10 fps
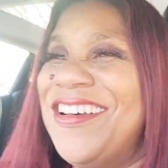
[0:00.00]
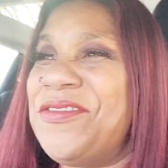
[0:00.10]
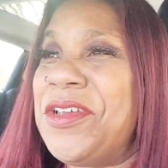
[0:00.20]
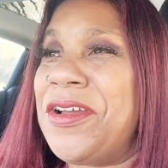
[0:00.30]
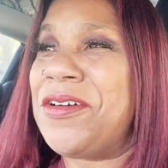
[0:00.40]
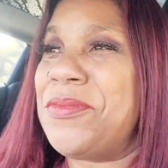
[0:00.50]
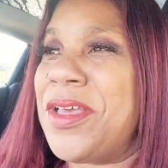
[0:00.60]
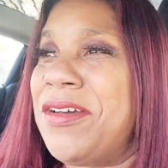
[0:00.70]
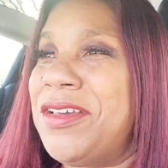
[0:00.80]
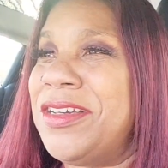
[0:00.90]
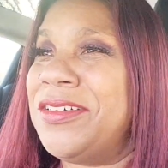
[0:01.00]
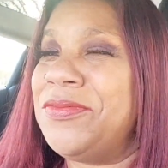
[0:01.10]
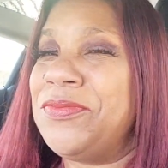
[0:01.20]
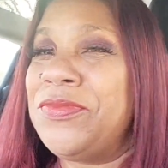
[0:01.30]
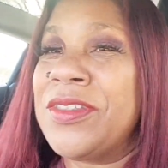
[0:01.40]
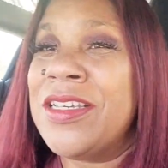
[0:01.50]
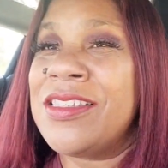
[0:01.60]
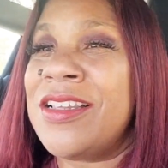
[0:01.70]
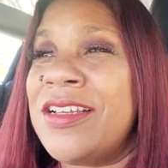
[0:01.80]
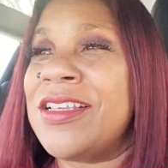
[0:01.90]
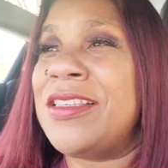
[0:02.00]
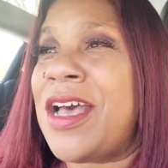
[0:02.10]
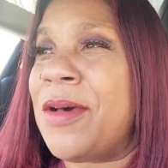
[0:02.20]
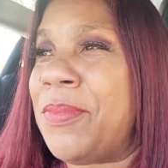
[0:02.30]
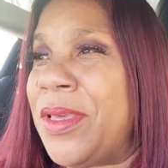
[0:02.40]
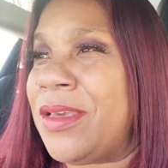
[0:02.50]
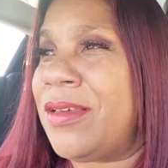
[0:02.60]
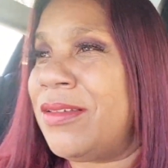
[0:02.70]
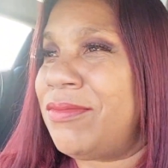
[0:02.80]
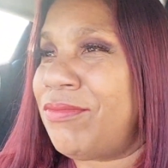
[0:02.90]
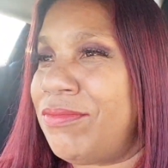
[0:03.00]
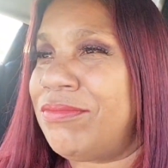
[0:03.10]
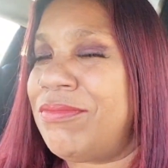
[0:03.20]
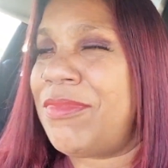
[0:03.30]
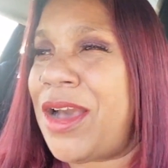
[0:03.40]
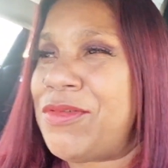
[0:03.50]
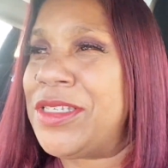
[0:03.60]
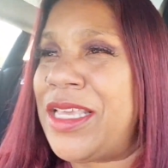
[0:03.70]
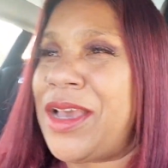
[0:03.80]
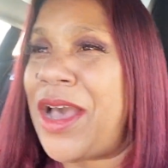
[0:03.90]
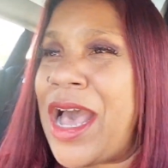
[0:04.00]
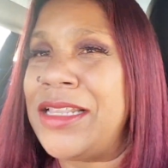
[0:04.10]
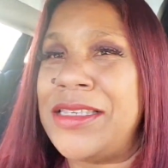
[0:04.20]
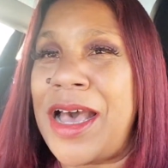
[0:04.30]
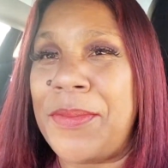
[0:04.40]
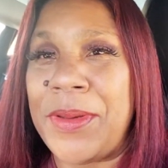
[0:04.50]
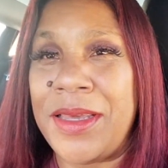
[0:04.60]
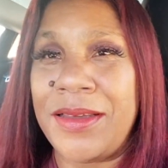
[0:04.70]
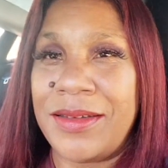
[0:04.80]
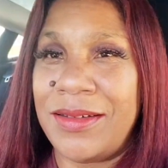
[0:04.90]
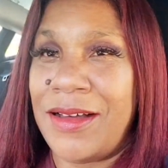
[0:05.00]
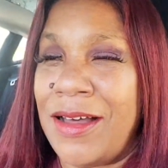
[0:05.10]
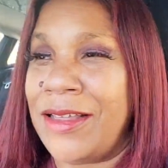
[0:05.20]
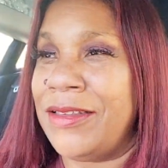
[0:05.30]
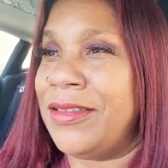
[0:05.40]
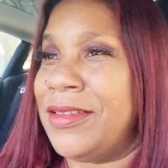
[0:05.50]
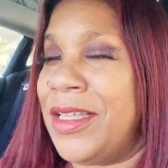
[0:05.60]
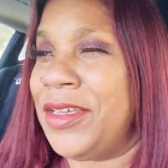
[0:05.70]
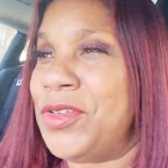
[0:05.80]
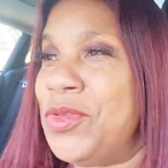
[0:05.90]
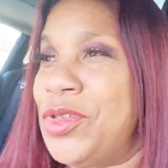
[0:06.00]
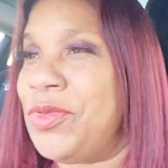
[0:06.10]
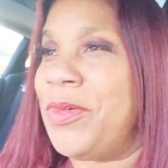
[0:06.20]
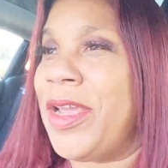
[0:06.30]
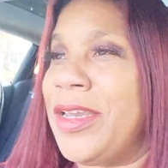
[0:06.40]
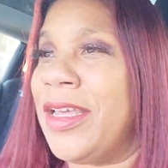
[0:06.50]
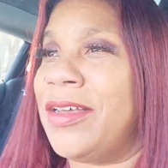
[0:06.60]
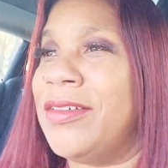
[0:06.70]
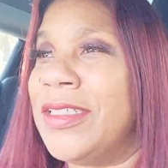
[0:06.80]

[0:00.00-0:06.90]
We are going to be out here. So there's a topic, I would say a hot topic on the YouTube right now.